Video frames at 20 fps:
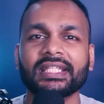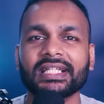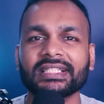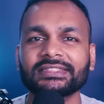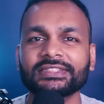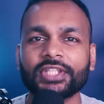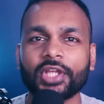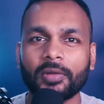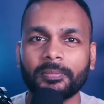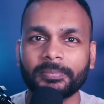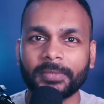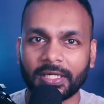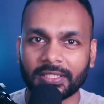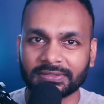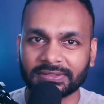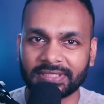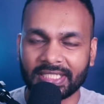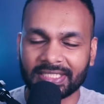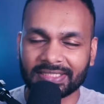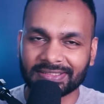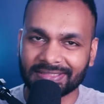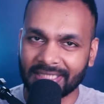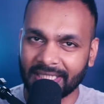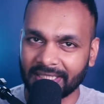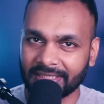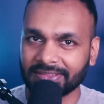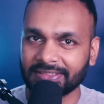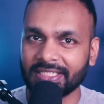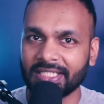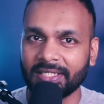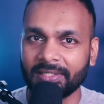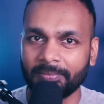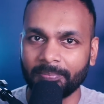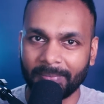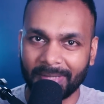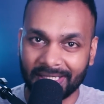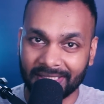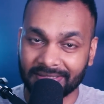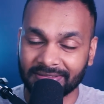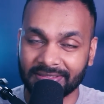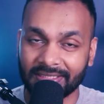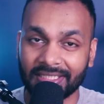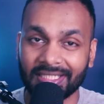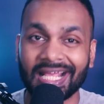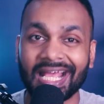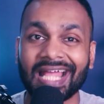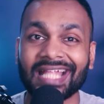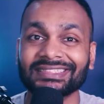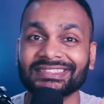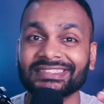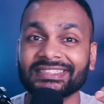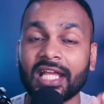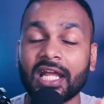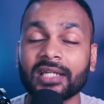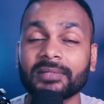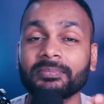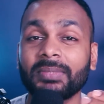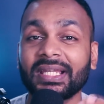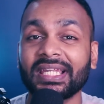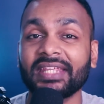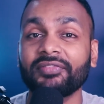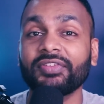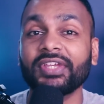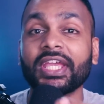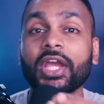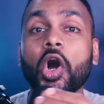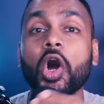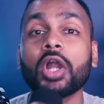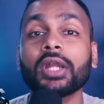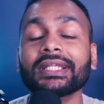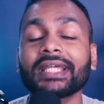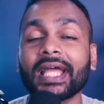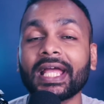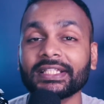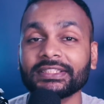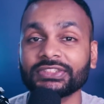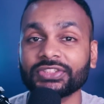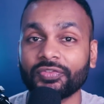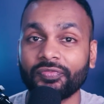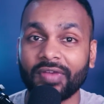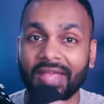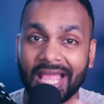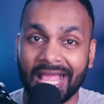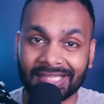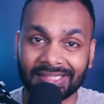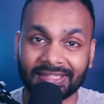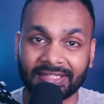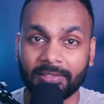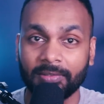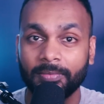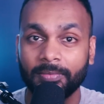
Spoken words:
They stop trusting science and medicine and start believing all kinds of health